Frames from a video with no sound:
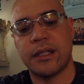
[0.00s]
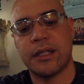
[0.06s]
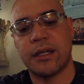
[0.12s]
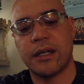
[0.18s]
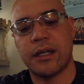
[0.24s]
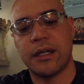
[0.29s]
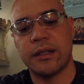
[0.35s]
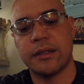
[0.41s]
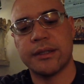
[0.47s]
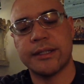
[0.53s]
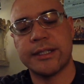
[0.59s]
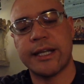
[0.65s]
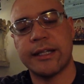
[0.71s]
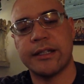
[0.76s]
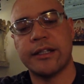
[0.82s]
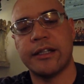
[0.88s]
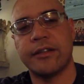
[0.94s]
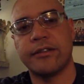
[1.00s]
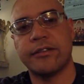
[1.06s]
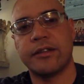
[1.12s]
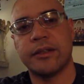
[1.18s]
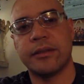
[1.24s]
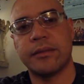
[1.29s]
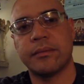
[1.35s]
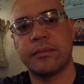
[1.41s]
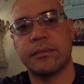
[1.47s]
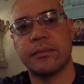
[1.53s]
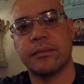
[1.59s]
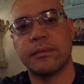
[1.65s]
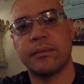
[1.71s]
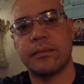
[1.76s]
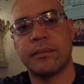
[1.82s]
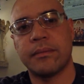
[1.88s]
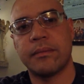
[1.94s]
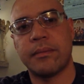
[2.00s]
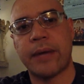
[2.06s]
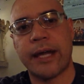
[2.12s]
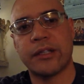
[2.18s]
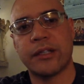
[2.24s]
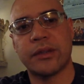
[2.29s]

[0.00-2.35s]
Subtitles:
deadlift, back